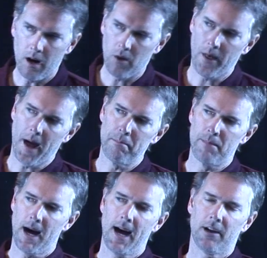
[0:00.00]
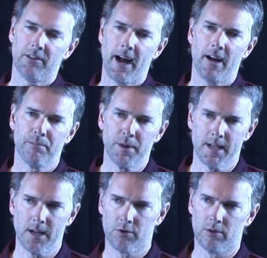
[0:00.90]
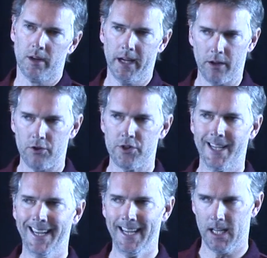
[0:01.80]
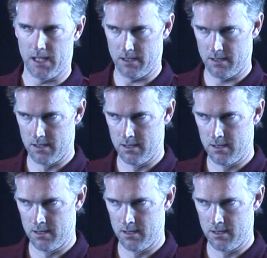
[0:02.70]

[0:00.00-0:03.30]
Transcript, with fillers: oh, that box has potential energy in it.